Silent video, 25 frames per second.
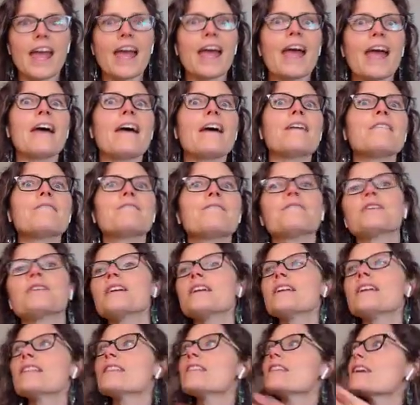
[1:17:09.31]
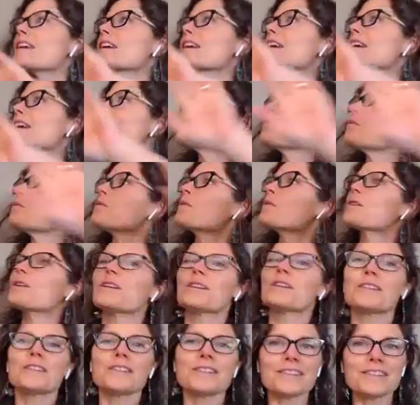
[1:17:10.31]
everything in the
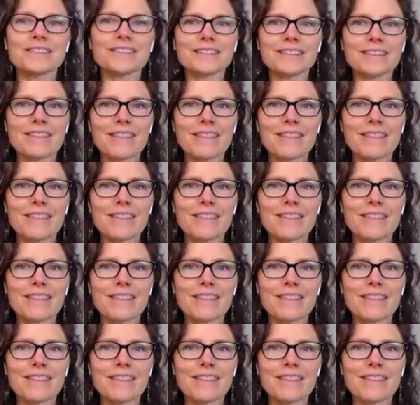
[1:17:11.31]
world